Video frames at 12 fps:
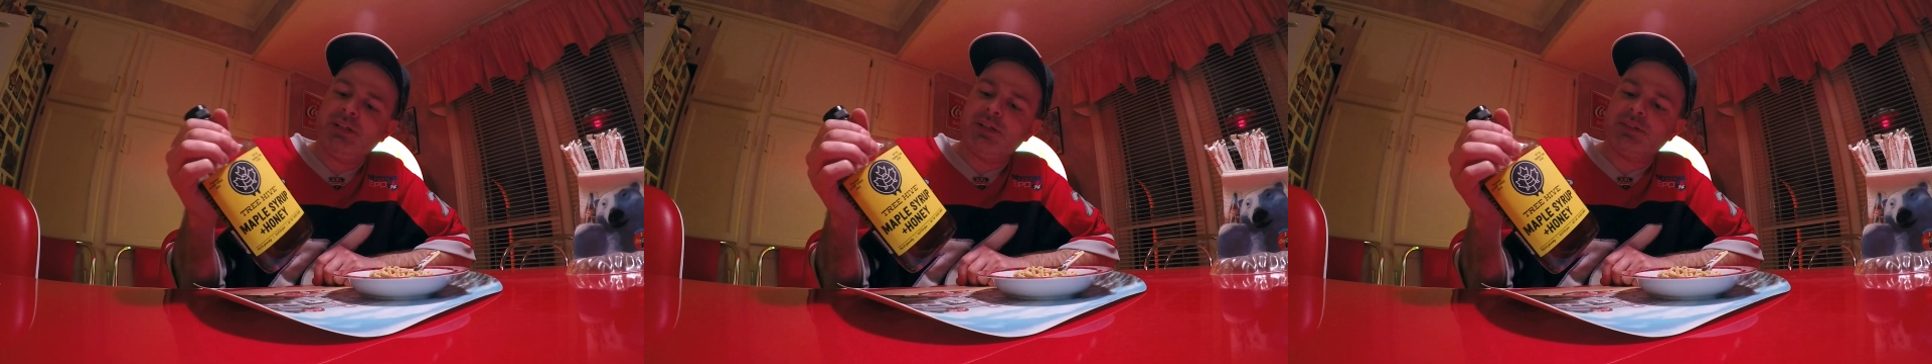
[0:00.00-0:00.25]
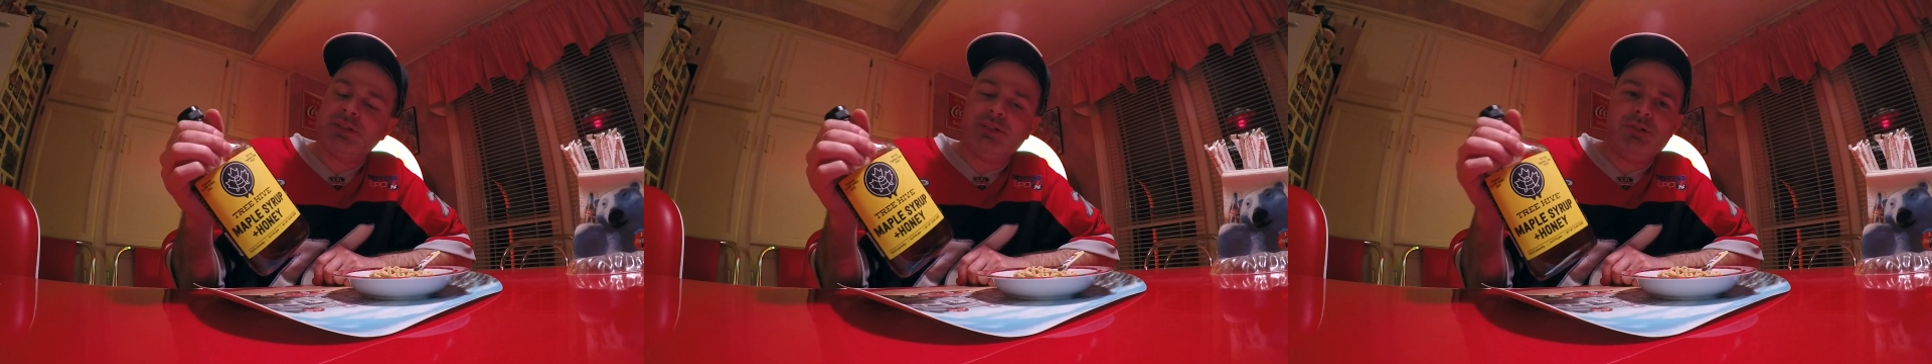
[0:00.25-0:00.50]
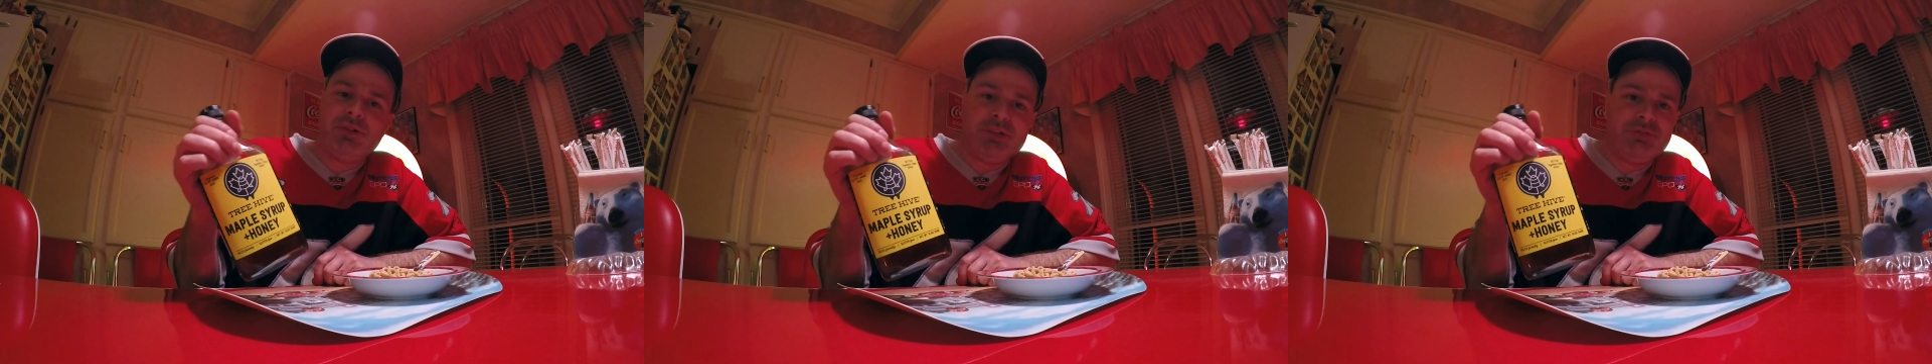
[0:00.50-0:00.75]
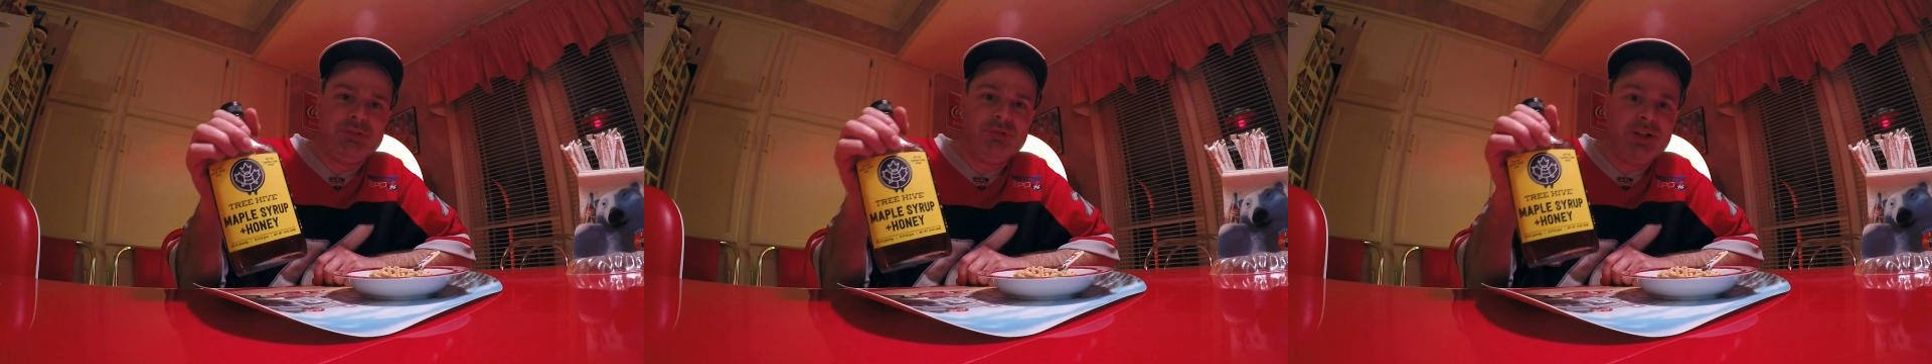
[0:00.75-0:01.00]
So if
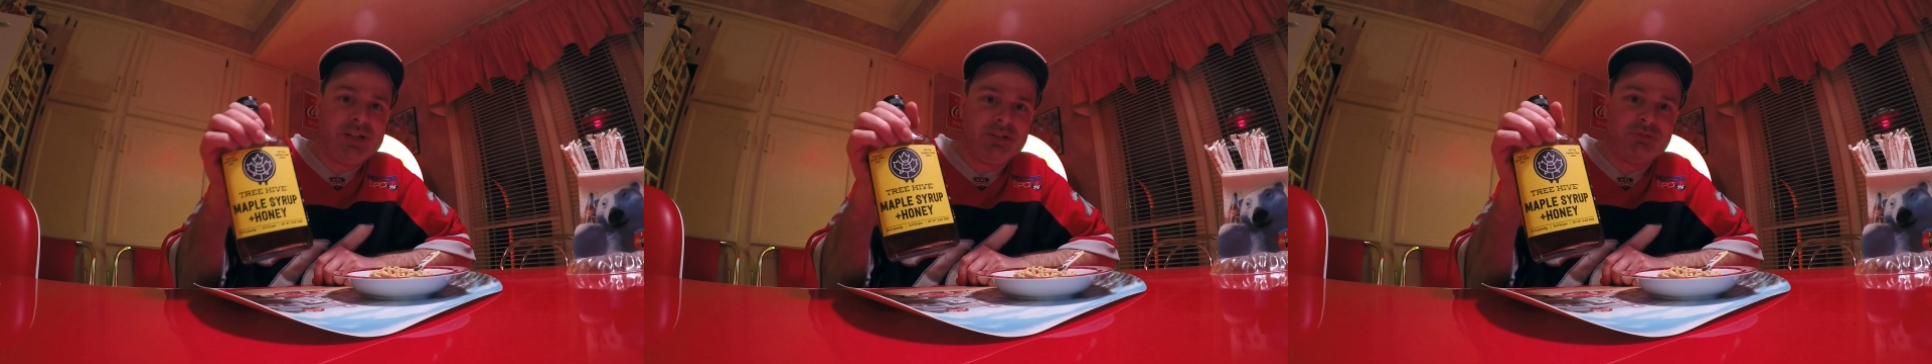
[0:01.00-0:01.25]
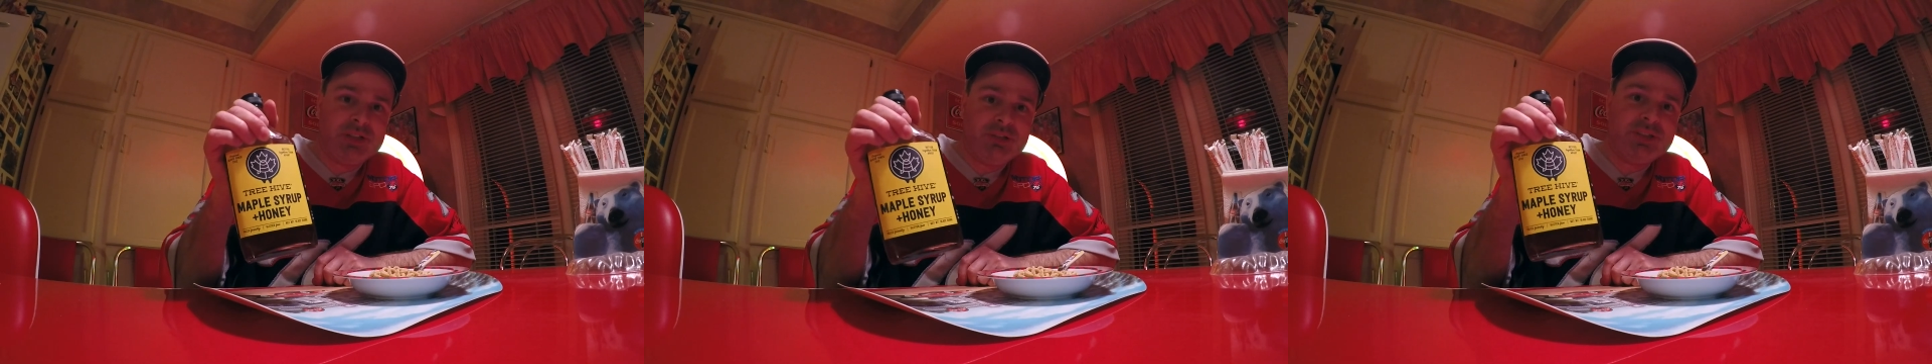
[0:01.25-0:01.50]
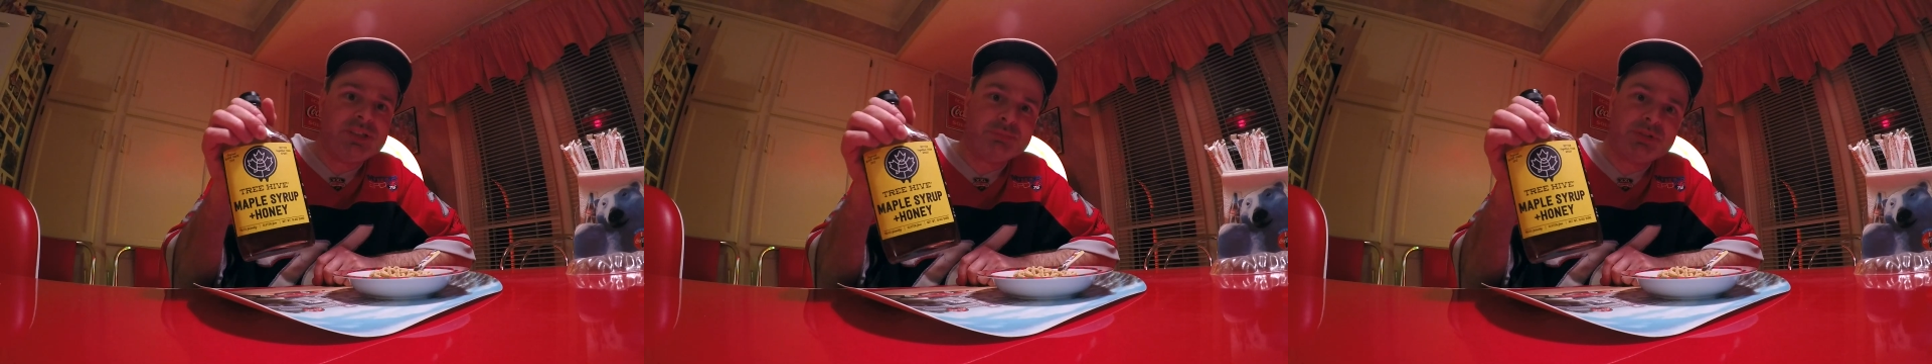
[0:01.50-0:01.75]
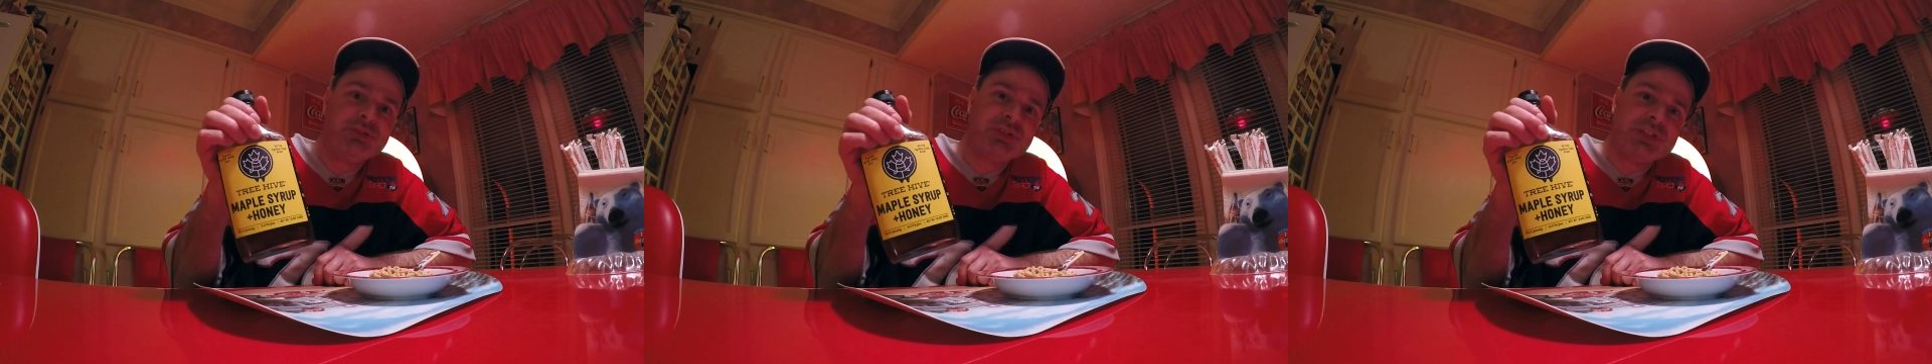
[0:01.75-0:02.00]
you want to really
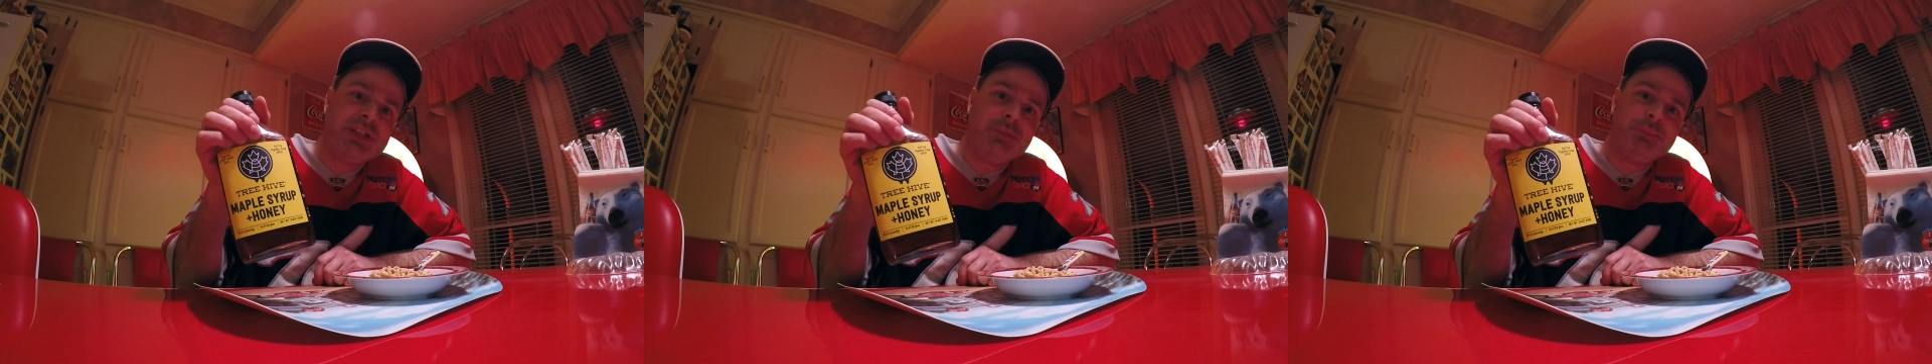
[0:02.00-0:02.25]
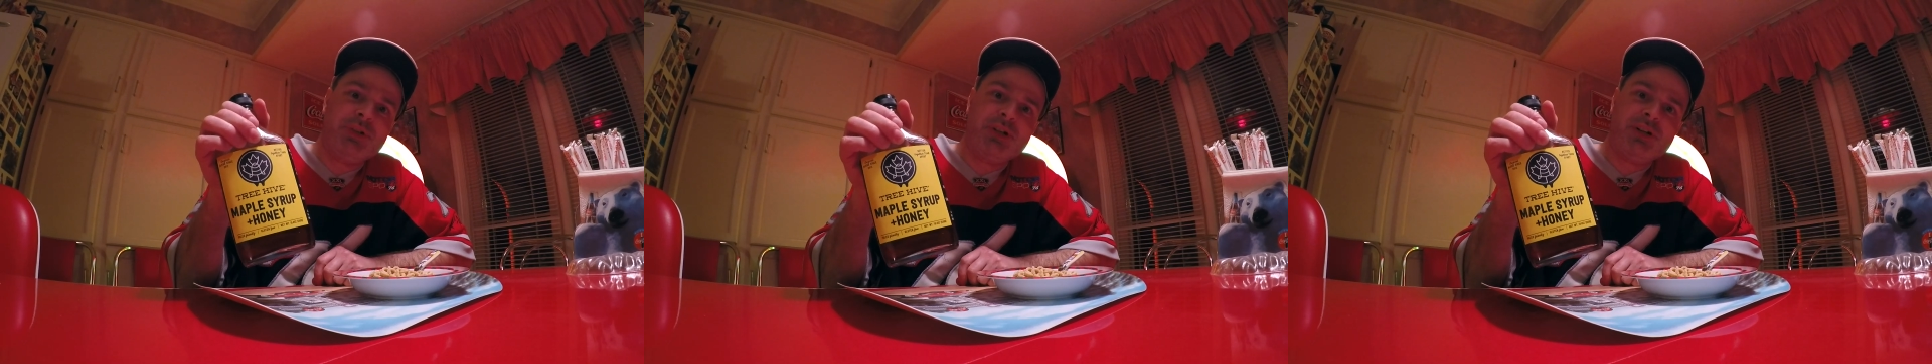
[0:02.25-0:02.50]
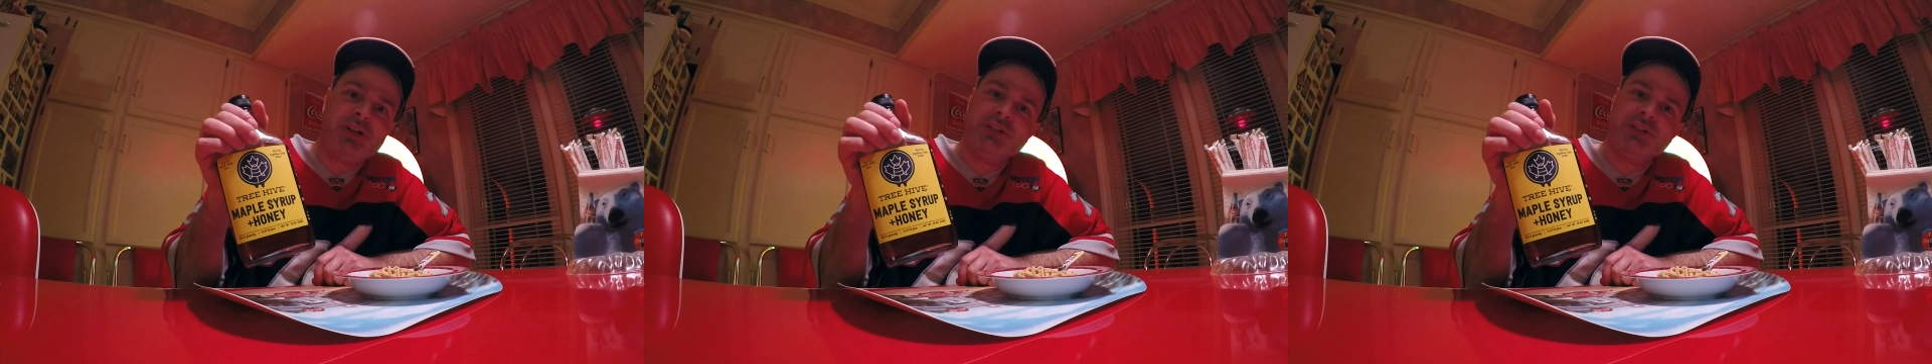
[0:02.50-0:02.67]
sprucing up your